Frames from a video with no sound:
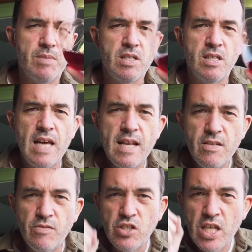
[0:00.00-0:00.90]
there's a hint
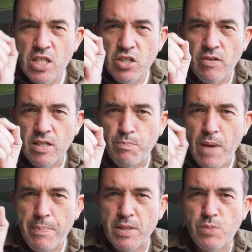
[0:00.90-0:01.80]
of ginger and
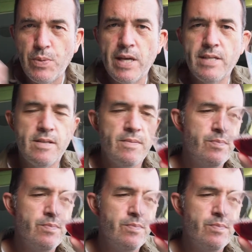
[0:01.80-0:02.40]
pepper spice